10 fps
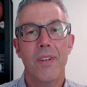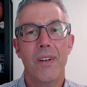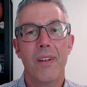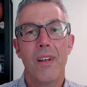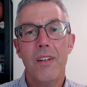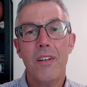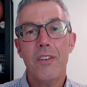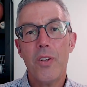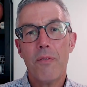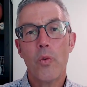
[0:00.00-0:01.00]
Right.
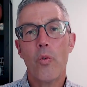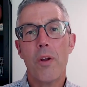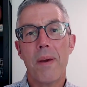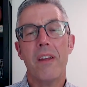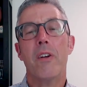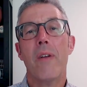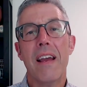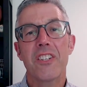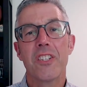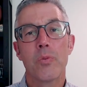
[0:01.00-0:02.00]
Do you have to worry about
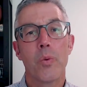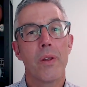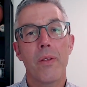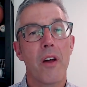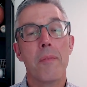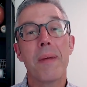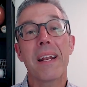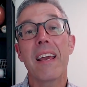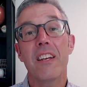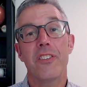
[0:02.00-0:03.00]
interactions with other
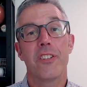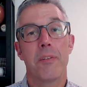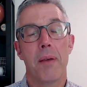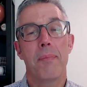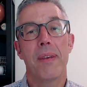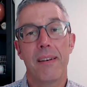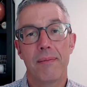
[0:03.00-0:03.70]
medications you might be on?